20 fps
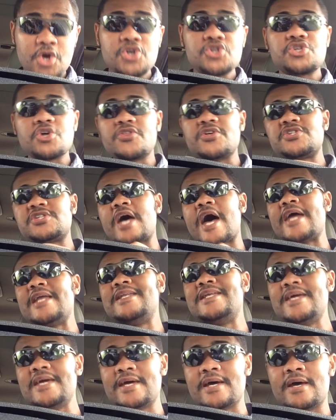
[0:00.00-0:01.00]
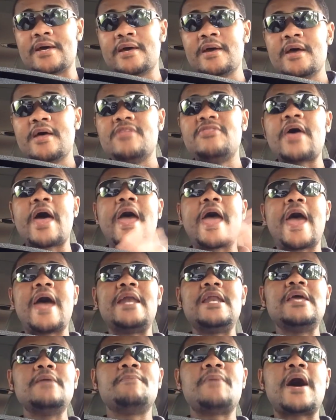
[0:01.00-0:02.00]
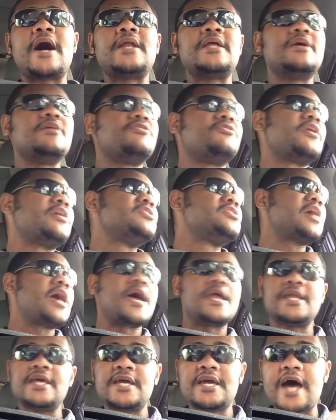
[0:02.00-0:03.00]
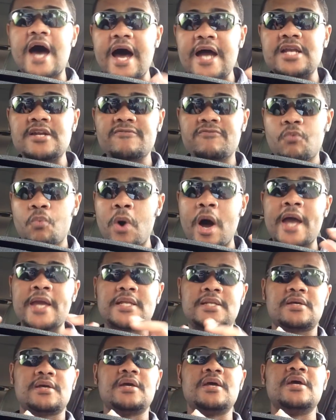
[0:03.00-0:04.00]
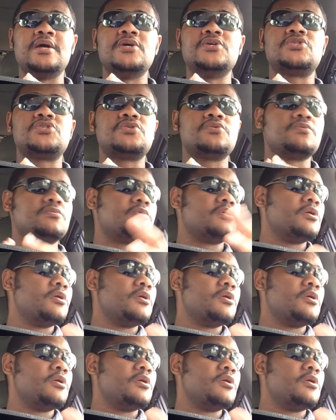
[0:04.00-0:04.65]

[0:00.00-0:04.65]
So this idea that anybody that's any kind of white is